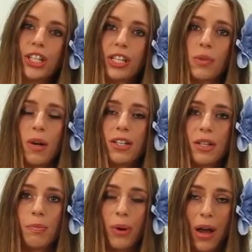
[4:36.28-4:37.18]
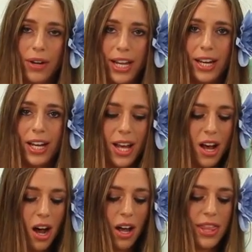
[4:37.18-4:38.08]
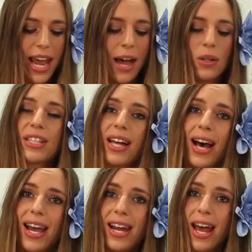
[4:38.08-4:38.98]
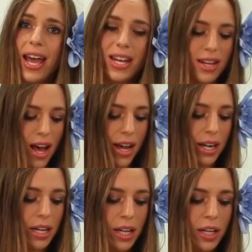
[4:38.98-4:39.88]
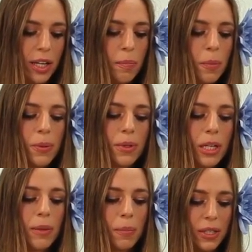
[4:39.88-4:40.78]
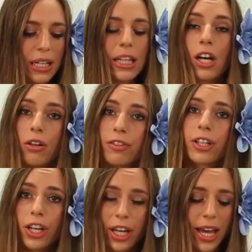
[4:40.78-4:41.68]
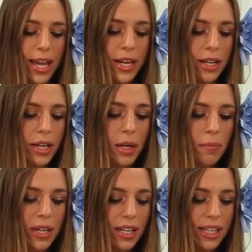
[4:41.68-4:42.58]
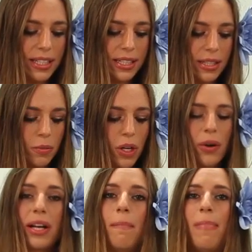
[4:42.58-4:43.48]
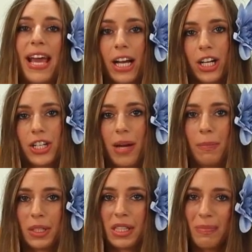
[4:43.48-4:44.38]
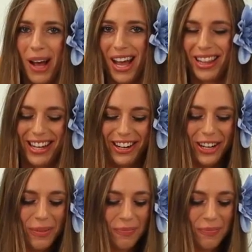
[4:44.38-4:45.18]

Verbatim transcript: just want to brown it on the outside and not com completely overcook it because we're going to bake our shepherd's pie later.